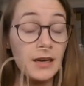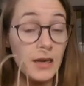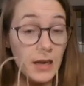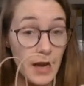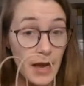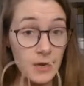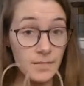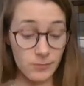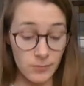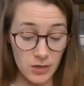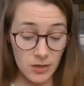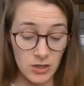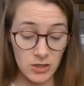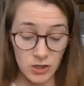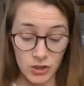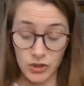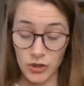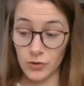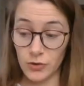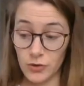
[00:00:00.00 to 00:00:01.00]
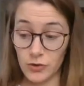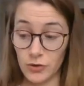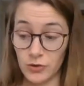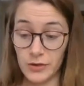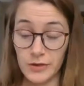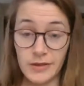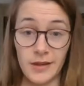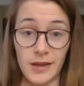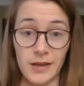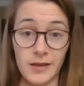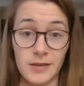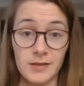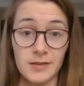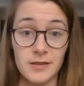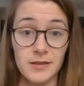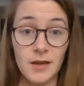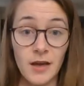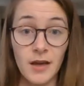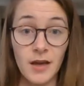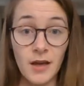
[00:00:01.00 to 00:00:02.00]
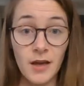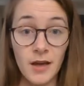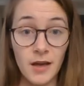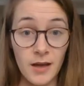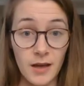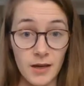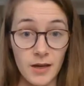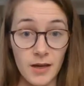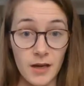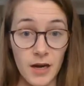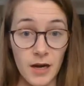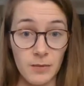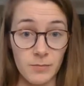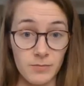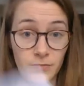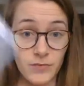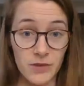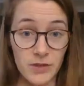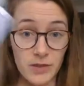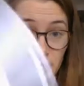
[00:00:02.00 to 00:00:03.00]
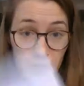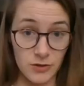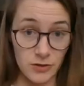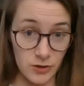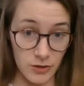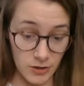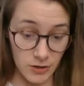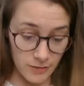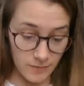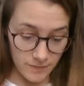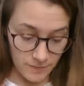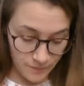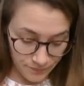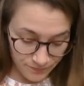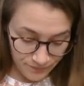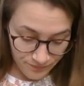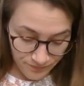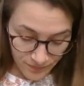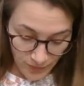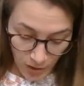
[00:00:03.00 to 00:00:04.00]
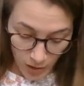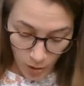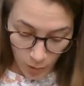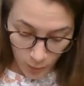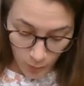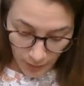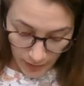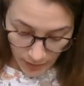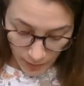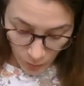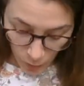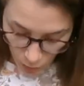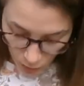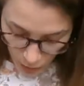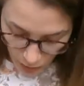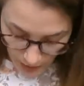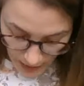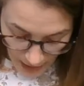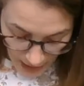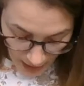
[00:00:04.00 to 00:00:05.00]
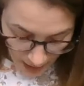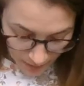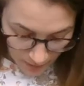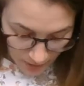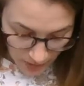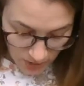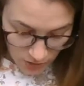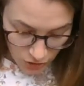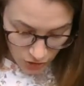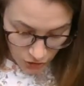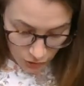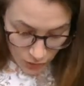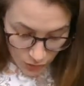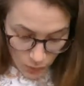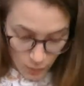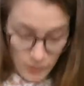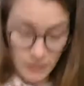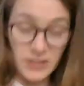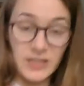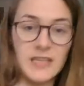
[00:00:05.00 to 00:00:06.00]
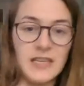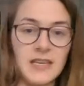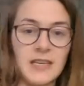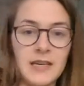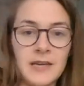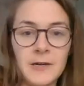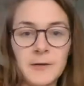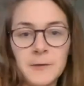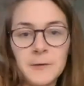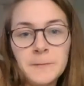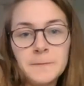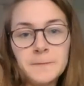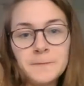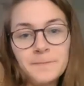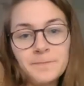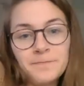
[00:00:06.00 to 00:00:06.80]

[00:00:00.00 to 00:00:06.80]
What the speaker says: I'm gonna show you the things. These are the alpaca wool. I'm gonna show you what's in here.